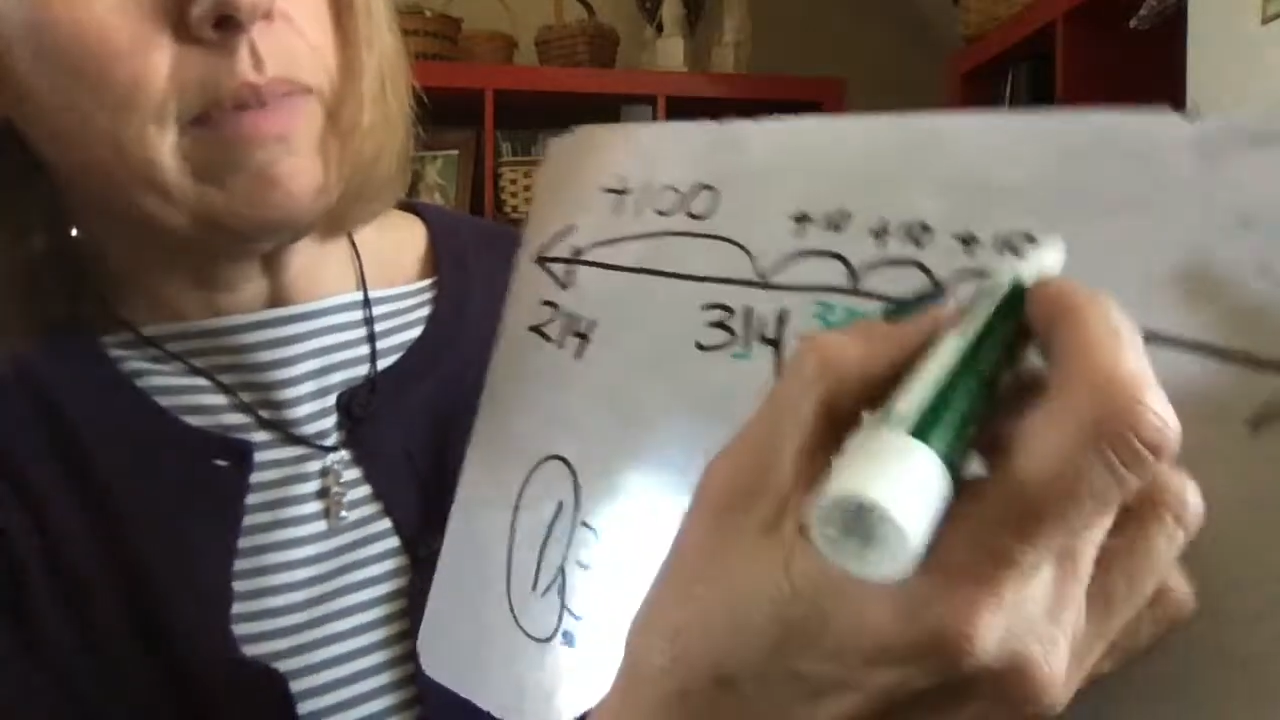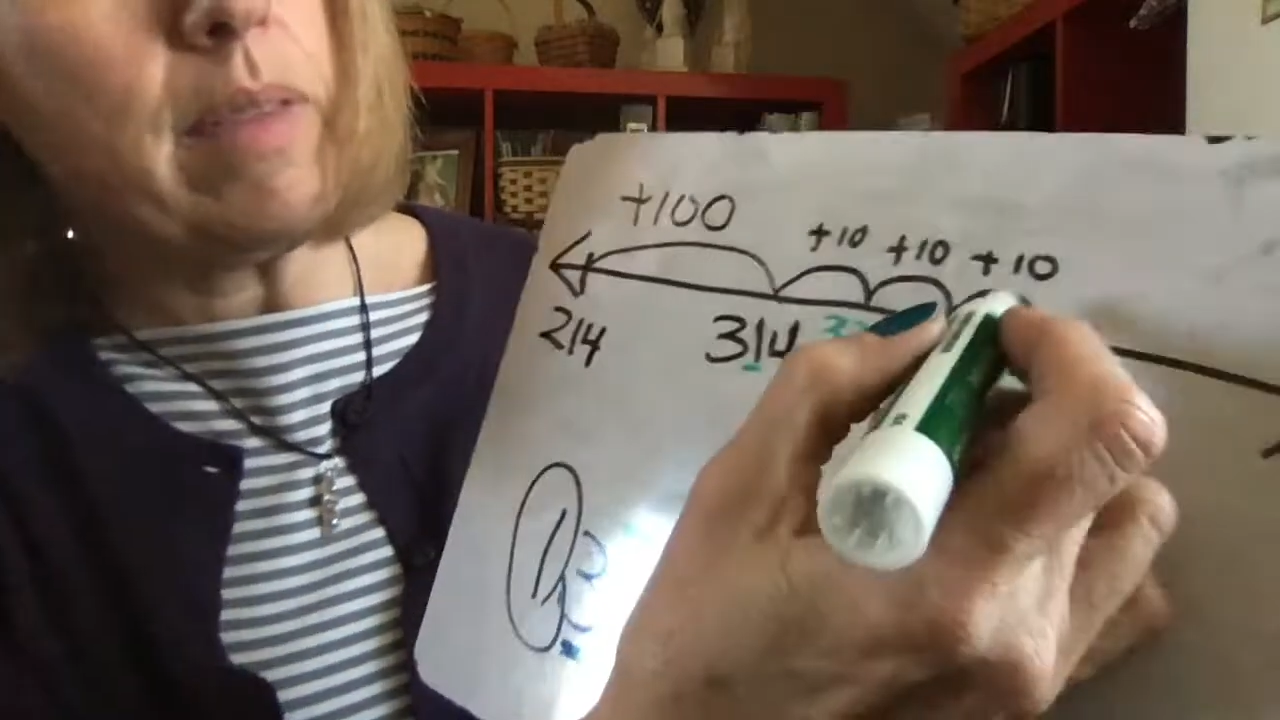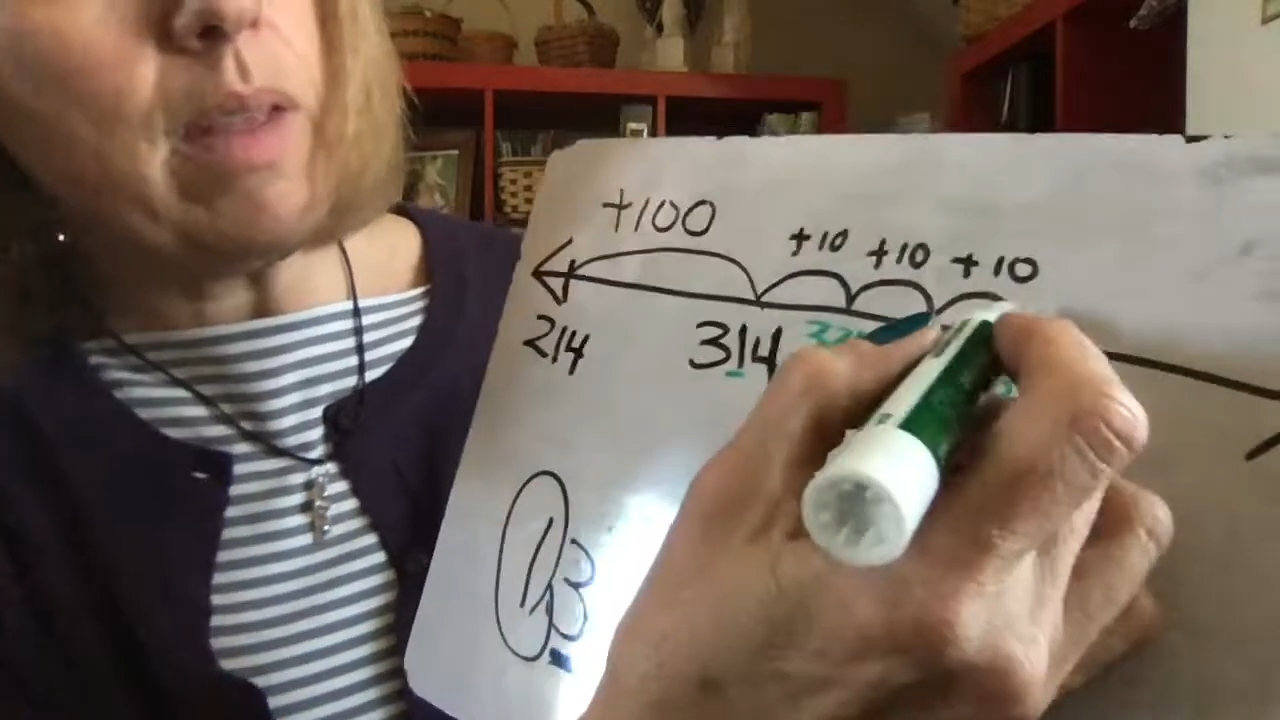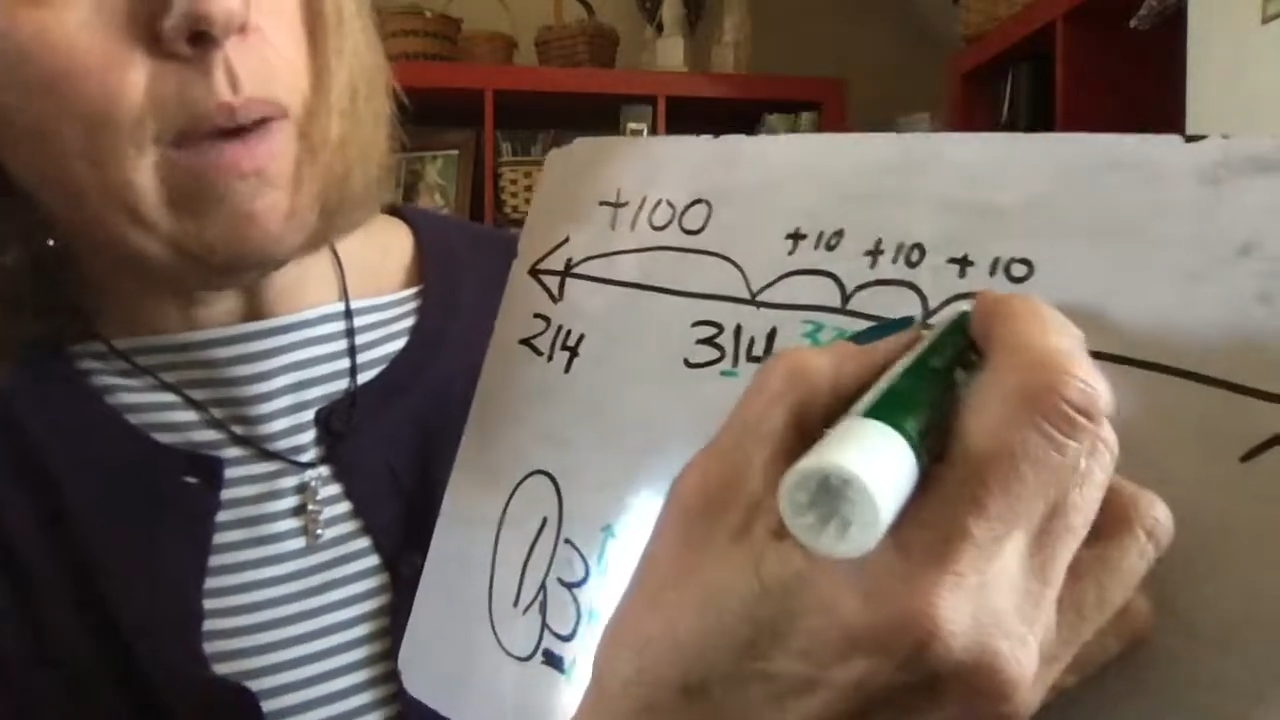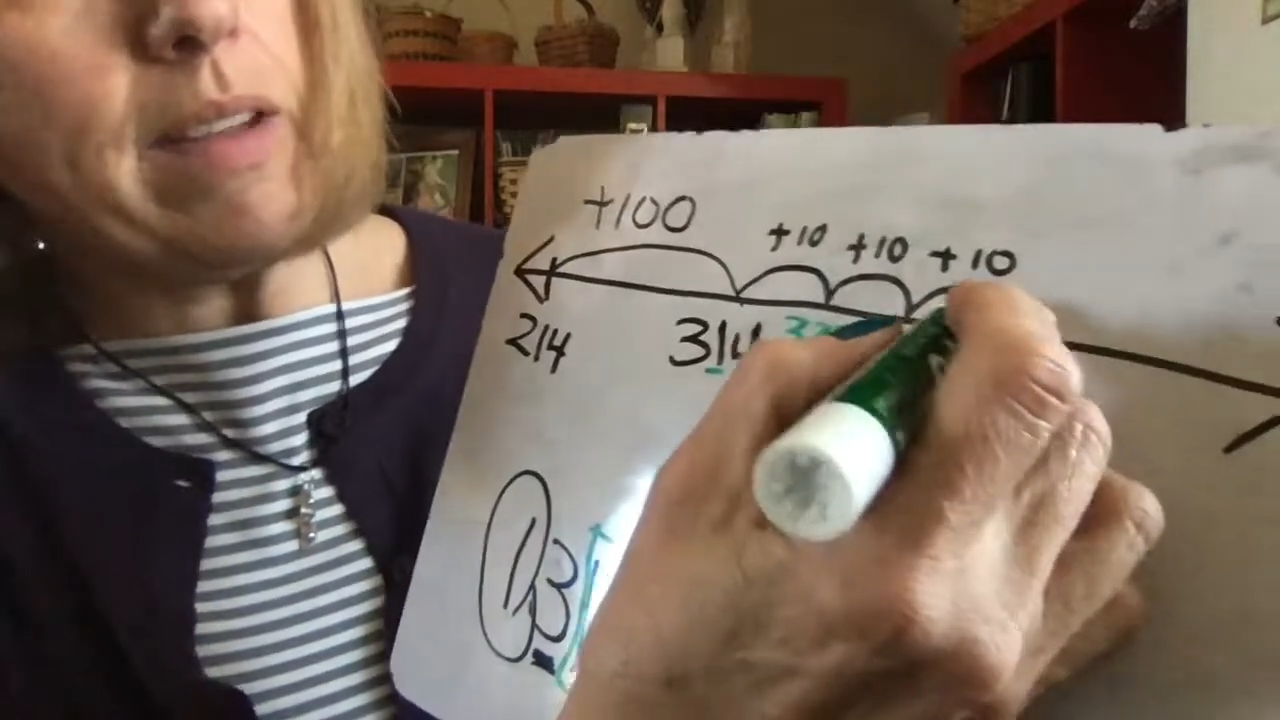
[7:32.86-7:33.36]

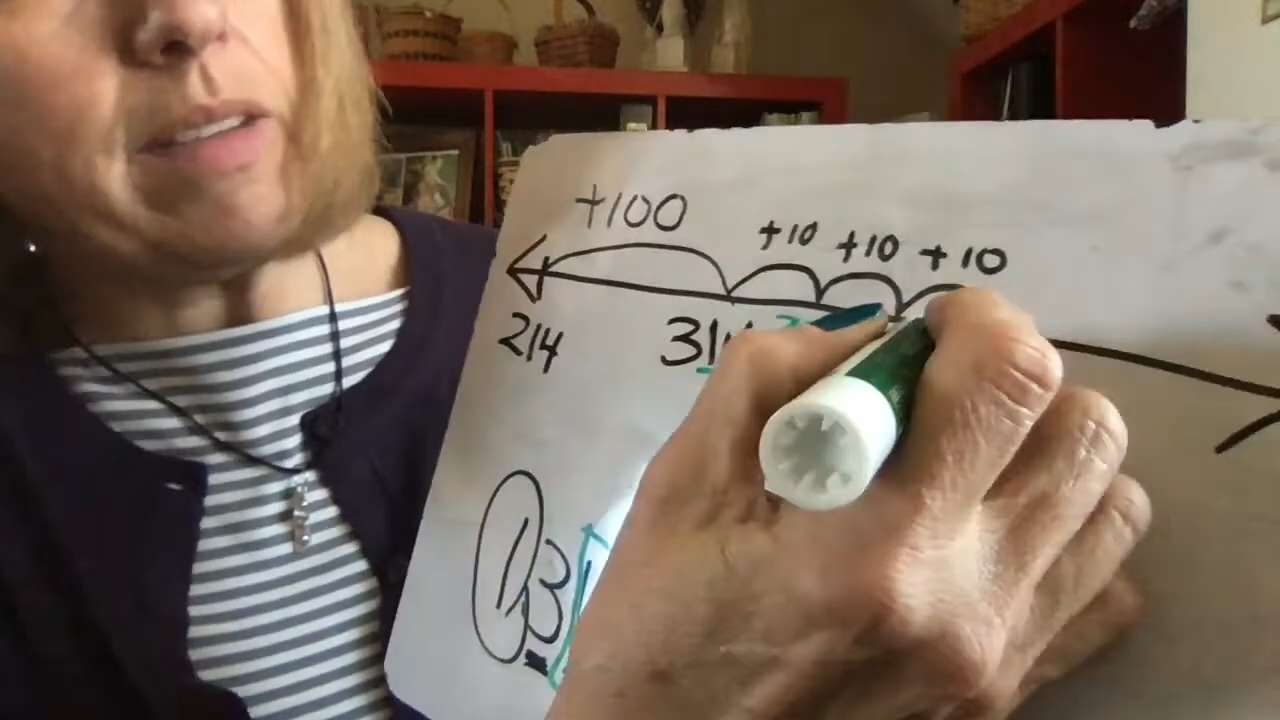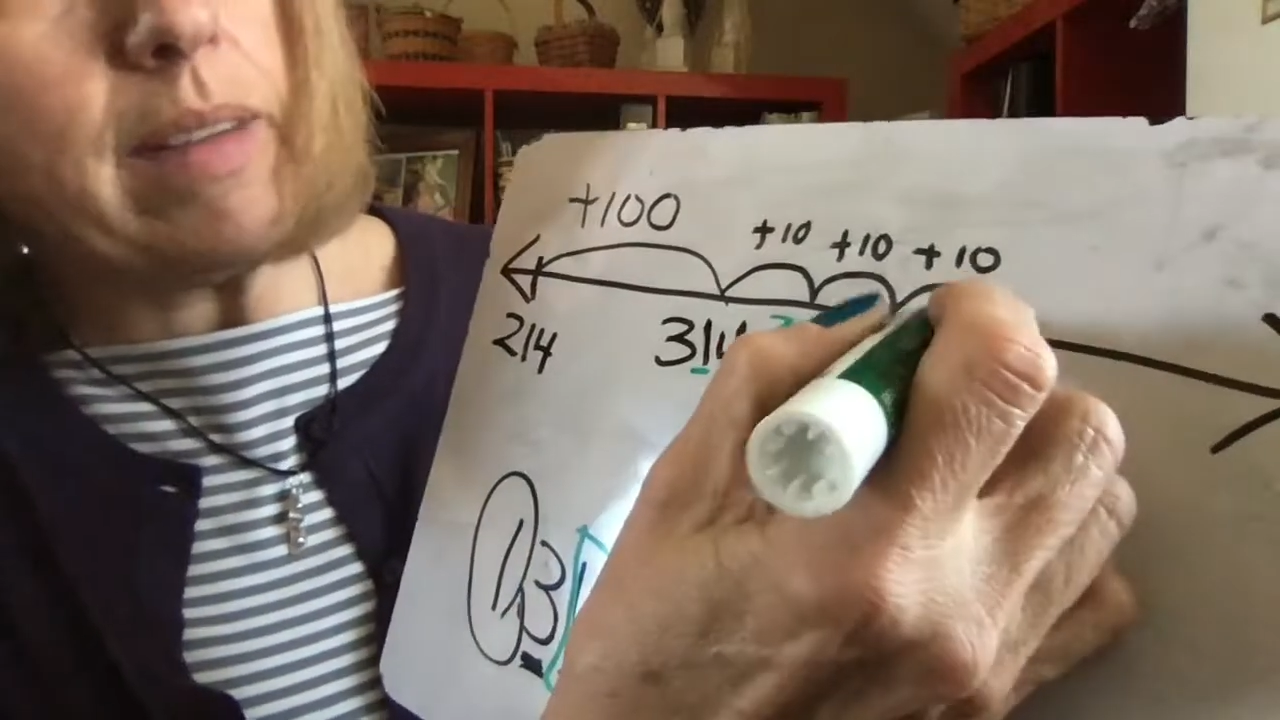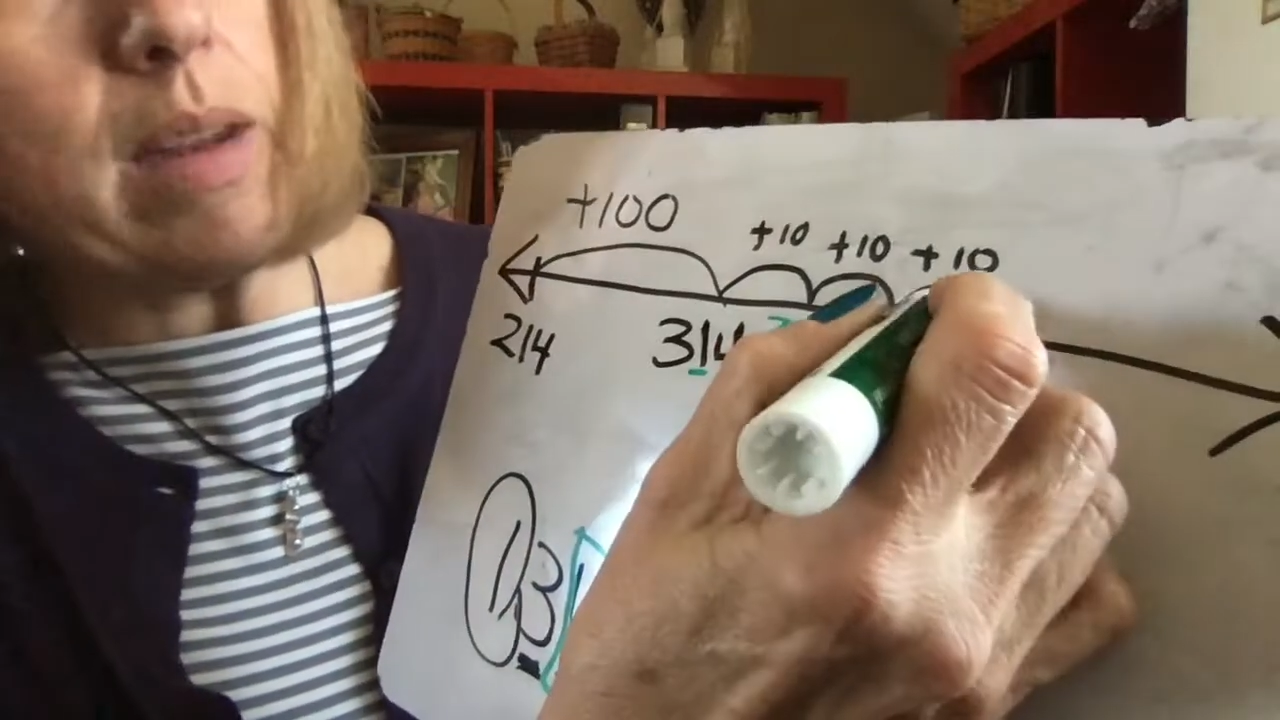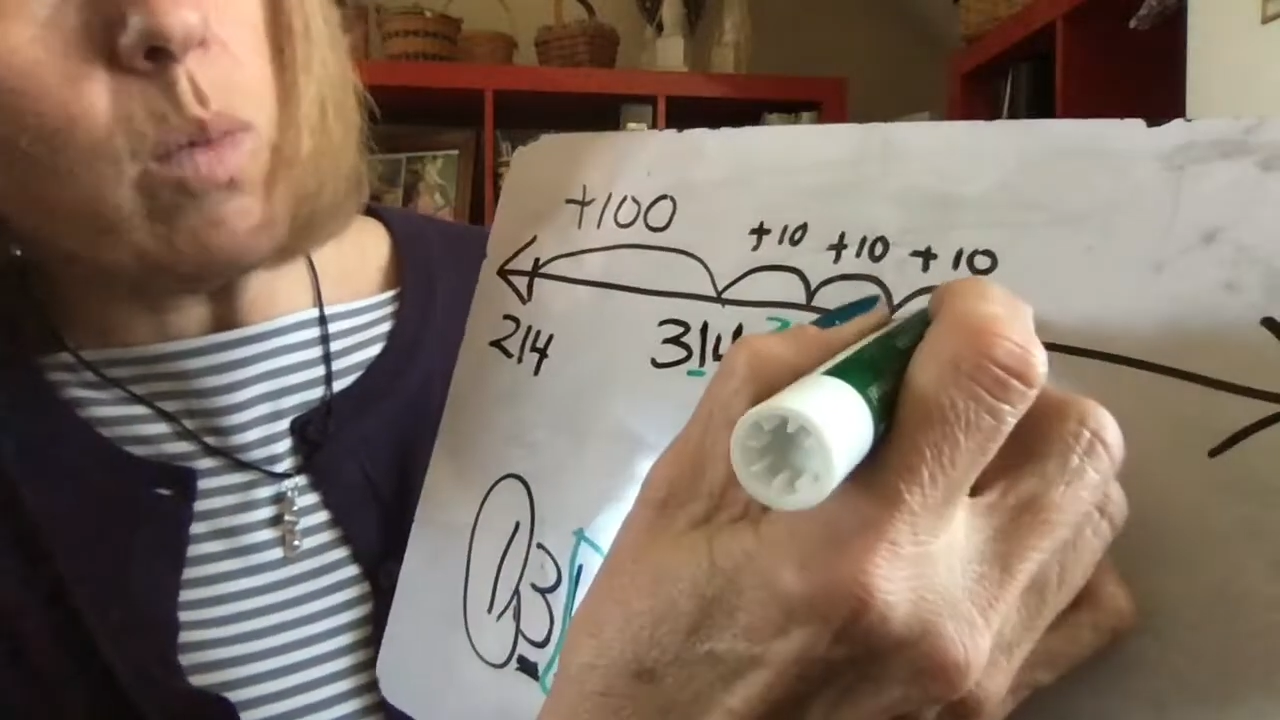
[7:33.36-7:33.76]
So I just need